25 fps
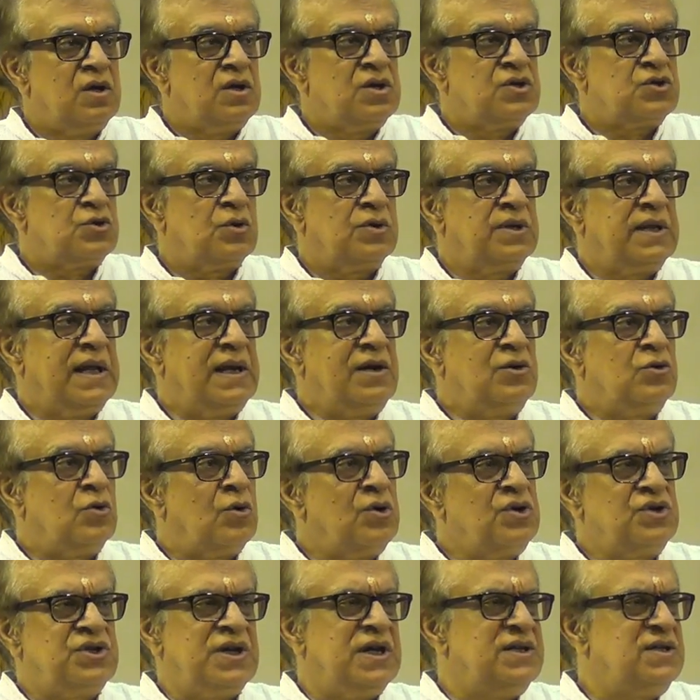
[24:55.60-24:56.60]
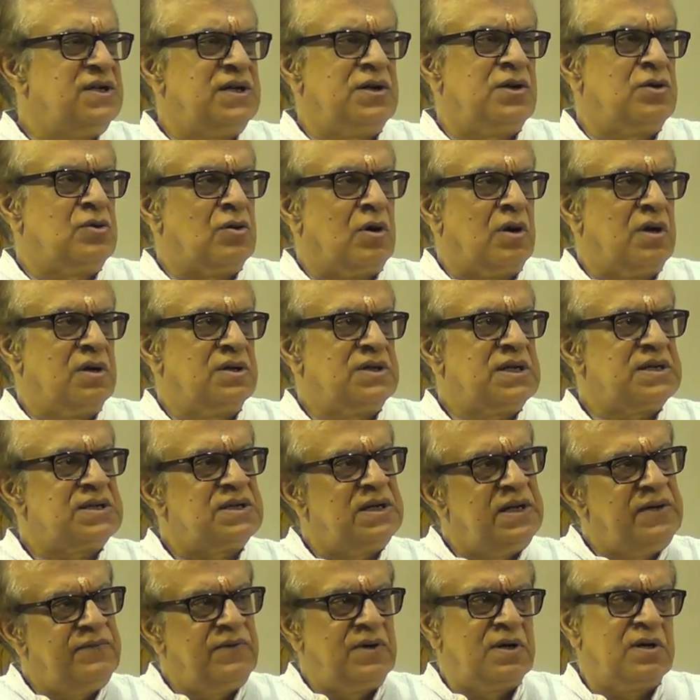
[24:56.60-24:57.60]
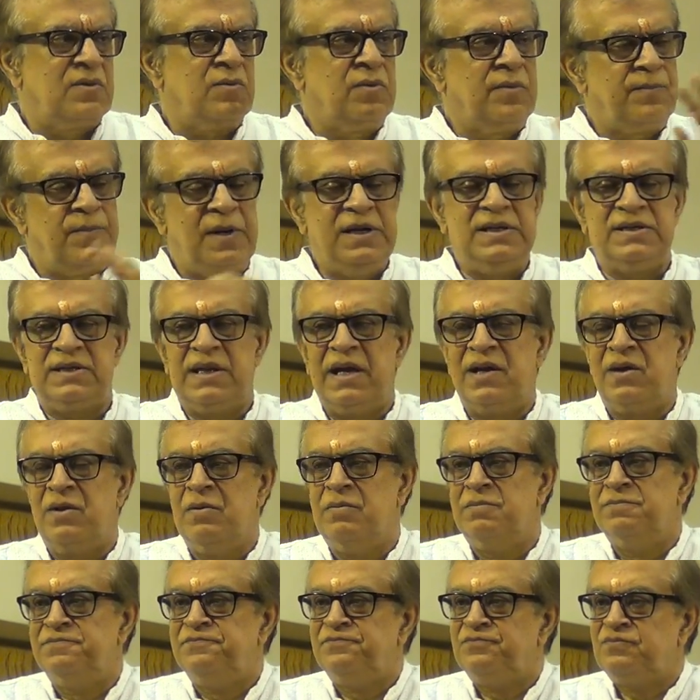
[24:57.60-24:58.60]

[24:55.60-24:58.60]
So then don't change it at all. Just leave it, please. Thank you.